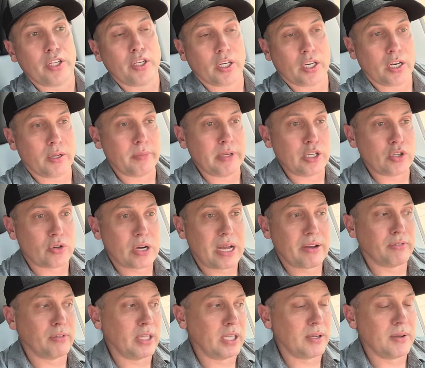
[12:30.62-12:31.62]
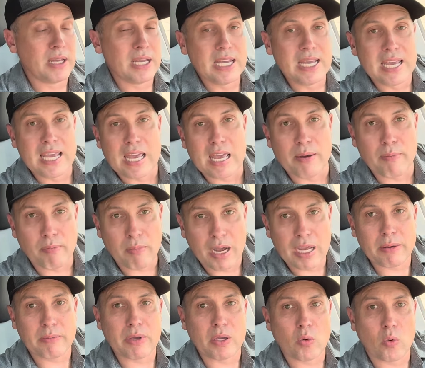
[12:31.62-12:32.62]
you're going to be traveling, it
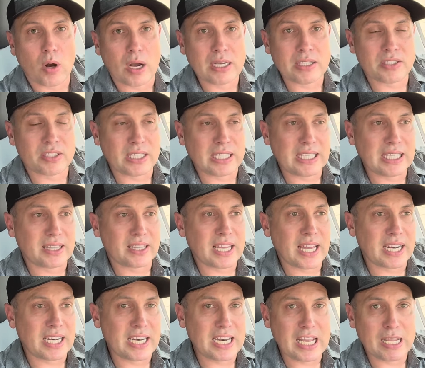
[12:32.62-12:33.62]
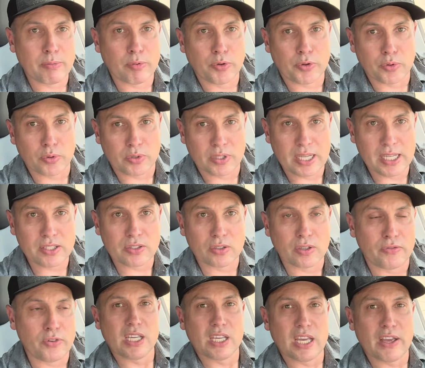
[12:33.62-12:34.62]
might be wise to get that enabled through
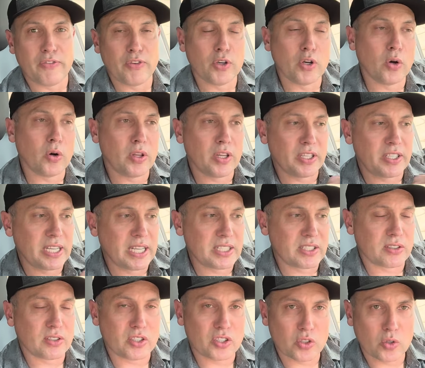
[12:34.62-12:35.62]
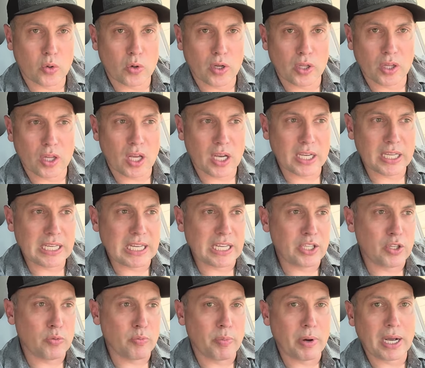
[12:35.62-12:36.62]
Tesla. If you go to the Tesla store online
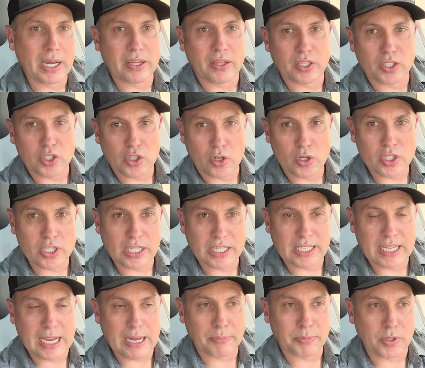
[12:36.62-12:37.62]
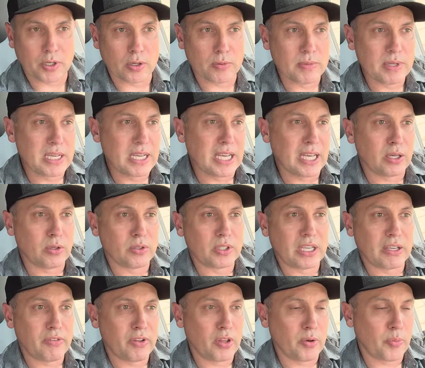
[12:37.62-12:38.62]
and you buy the charging adapter, it'll
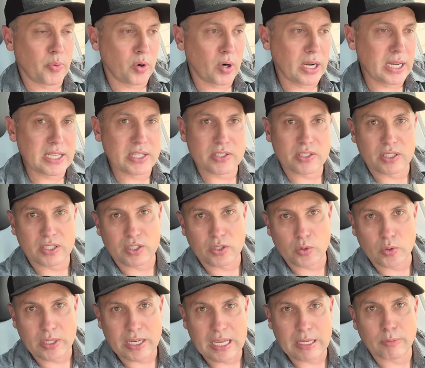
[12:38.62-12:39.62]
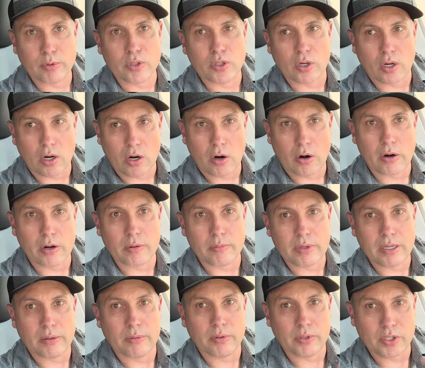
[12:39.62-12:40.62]
give you the price to enable your car to
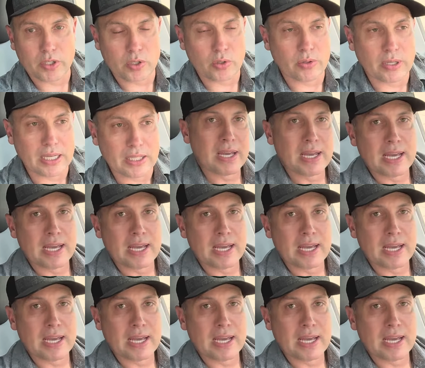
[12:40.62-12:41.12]
be able to do that.